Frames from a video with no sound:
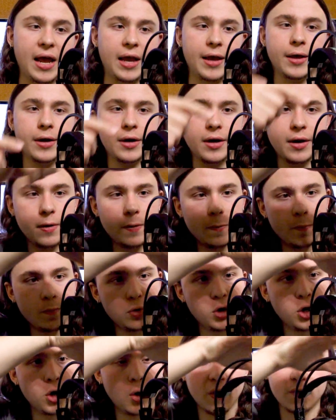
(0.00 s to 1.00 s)
And,
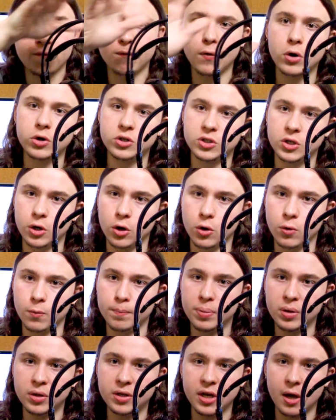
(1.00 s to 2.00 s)
you know, as far as, you know,
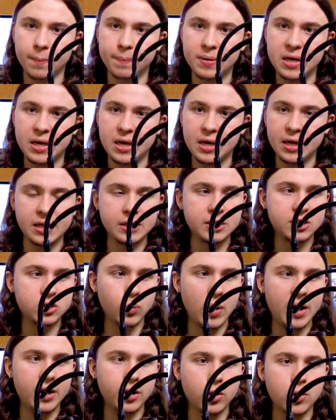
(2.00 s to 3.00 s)
building up heat and
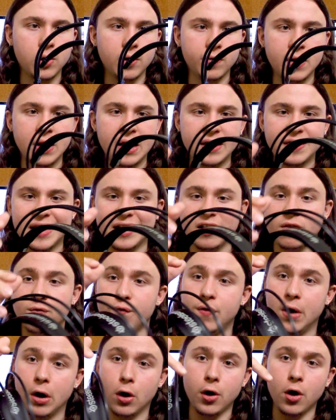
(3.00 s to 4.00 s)
sweating or anything like that, it's
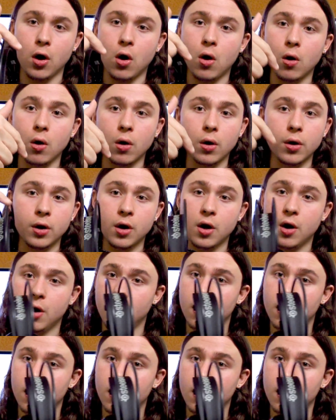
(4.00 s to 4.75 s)
very hard